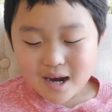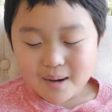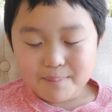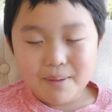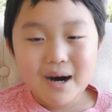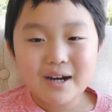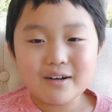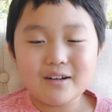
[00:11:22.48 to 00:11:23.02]

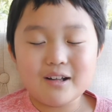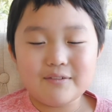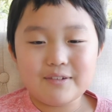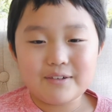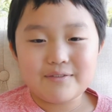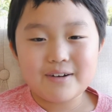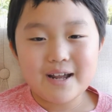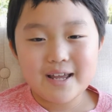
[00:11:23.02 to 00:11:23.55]
puddle of
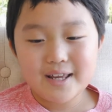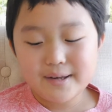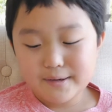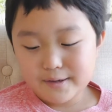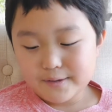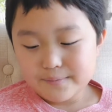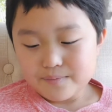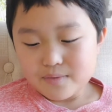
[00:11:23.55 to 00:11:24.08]
it, right?
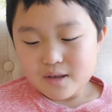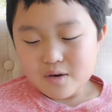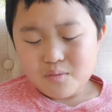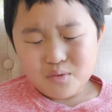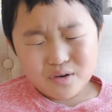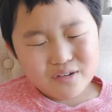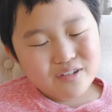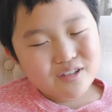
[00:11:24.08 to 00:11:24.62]

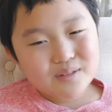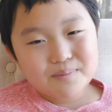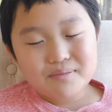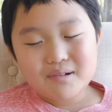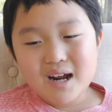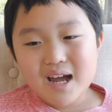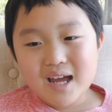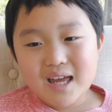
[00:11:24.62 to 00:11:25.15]
Were you
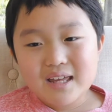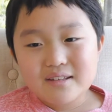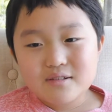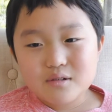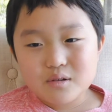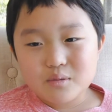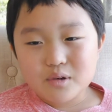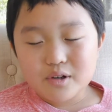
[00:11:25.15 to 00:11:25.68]
surprised
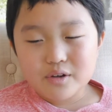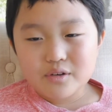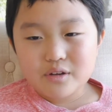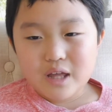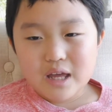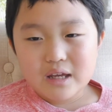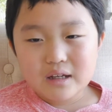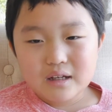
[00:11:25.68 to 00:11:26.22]
or were you
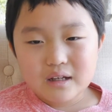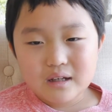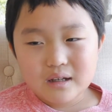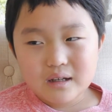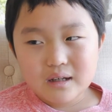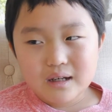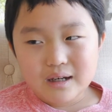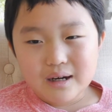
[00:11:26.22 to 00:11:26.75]
like,
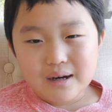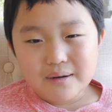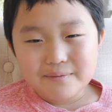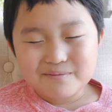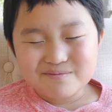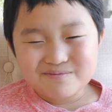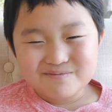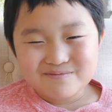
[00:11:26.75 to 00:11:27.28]

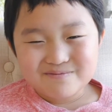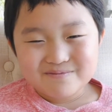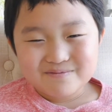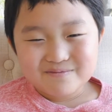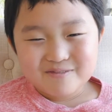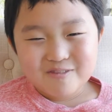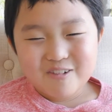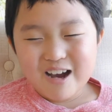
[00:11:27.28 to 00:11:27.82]

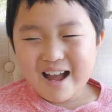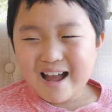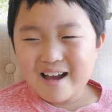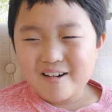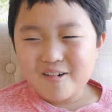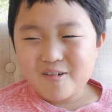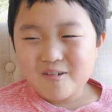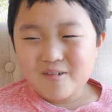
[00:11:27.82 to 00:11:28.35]

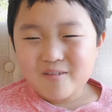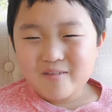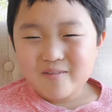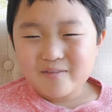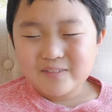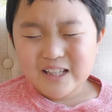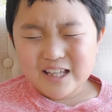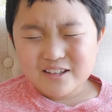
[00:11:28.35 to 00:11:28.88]
wow,
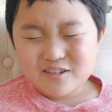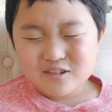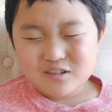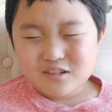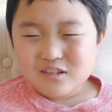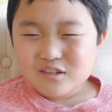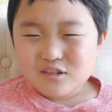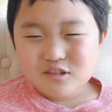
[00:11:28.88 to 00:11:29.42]
that's
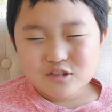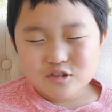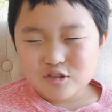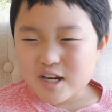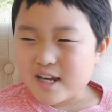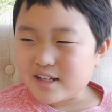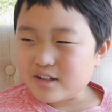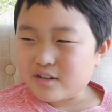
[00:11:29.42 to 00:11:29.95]

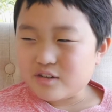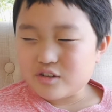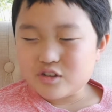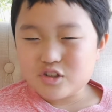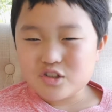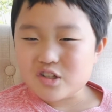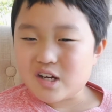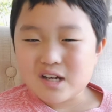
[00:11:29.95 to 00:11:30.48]

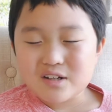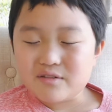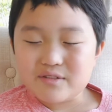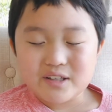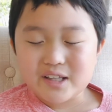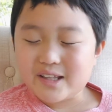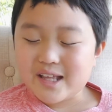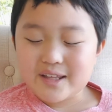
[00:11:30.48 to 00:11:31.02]
strange. Yeah, I don't
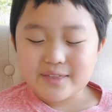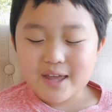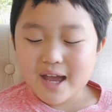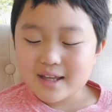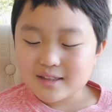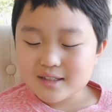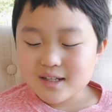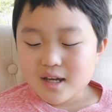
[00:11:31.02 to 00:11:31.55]
really like
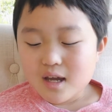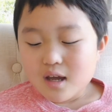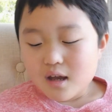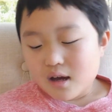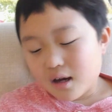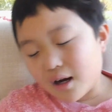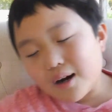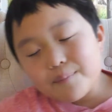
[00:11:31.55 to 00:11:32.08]
that.
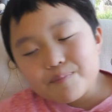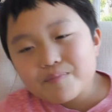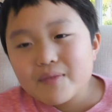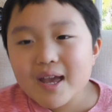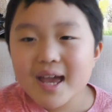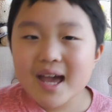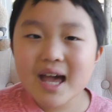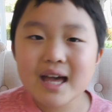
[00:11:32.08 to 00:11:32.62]

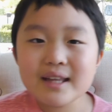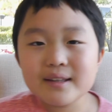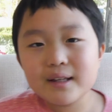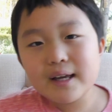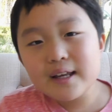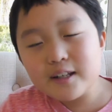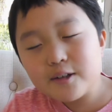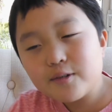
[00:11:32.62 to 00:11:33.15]
And
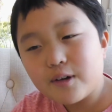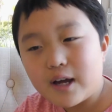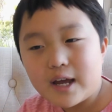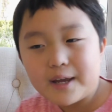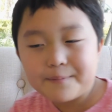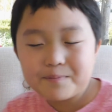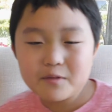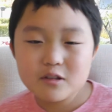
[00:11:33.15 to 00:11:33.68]

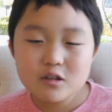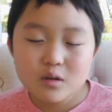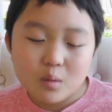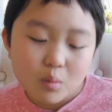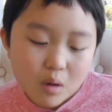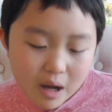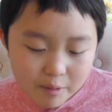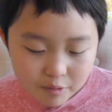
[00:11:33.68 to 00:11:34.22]
anyway, so
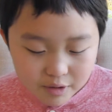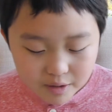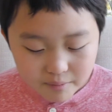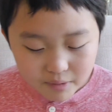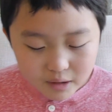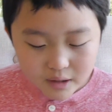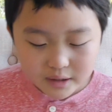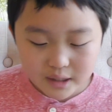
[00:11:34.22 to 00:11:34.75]
what I
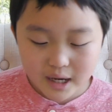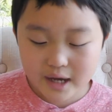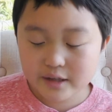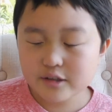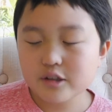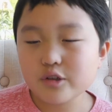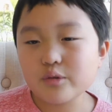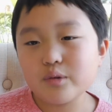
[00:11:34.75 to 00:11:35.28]
wanted to
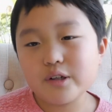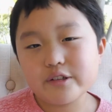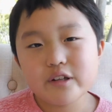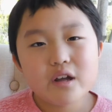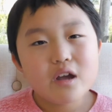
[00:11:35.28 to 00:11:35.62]
ask you was,